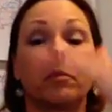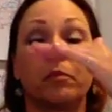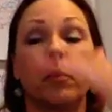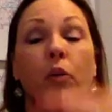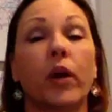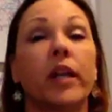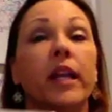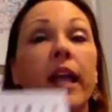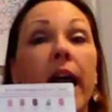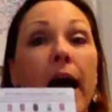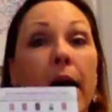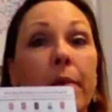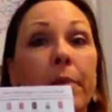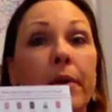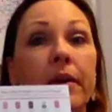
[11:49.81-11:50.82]
pointing
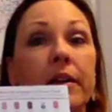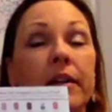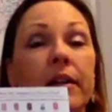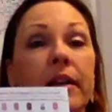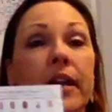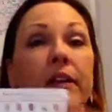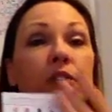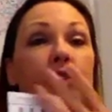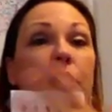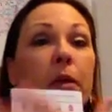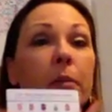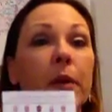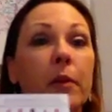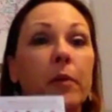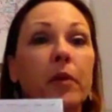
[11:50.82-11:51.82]
up so
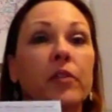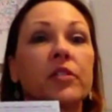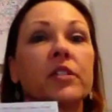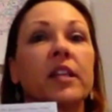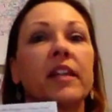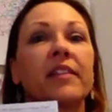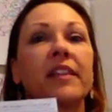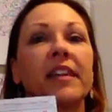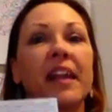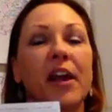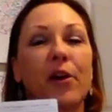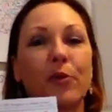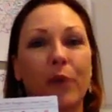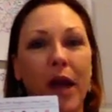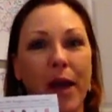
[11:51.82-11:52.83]
that people are seeing the
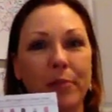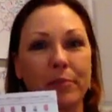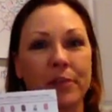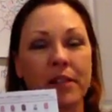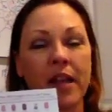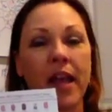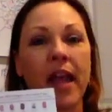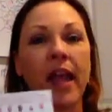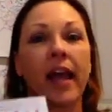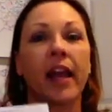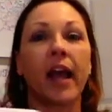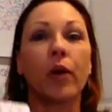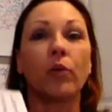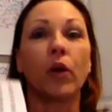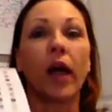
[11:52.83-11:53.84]
nail wraps. And
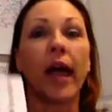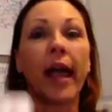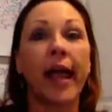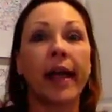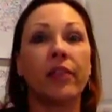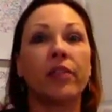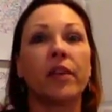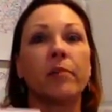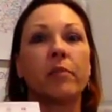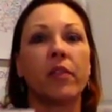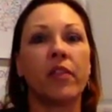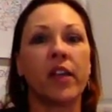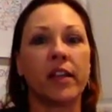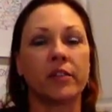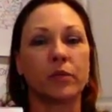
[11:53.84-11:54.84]
I will hand them
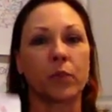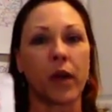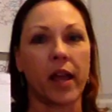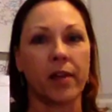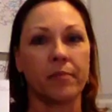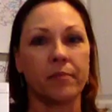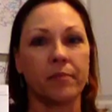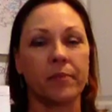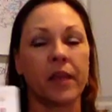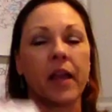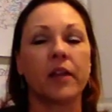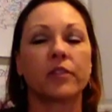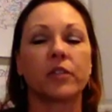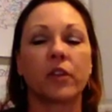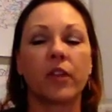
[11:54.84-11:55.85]
this way.
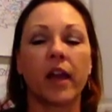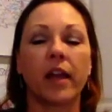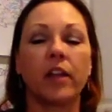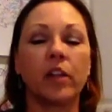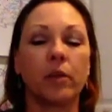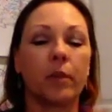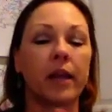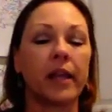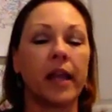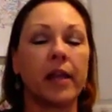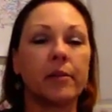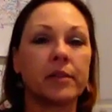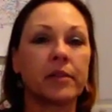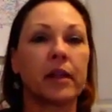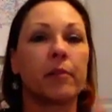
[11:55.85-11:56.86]
So that, you know, my
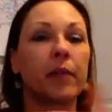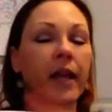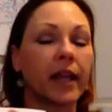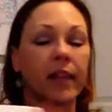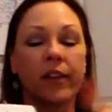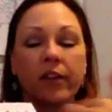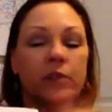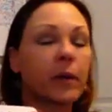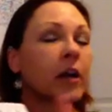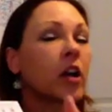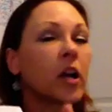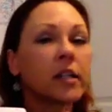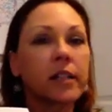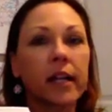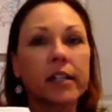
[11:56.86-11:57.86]
name is, I'm like, and there's my
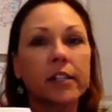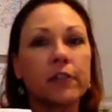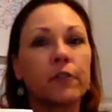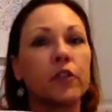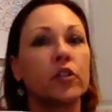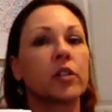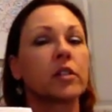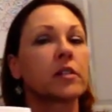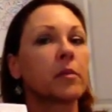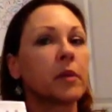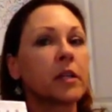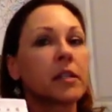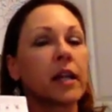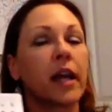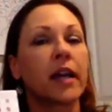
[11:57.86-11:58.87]
contact info. You can send me
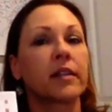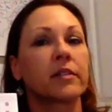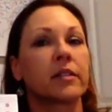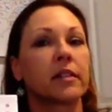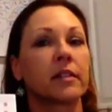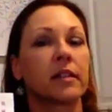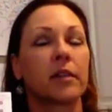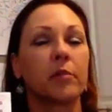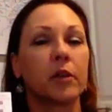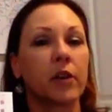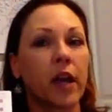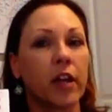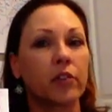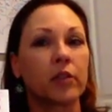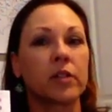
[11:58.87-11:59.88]
a text and give me your
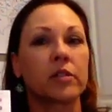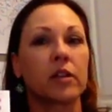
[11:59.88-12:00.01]
address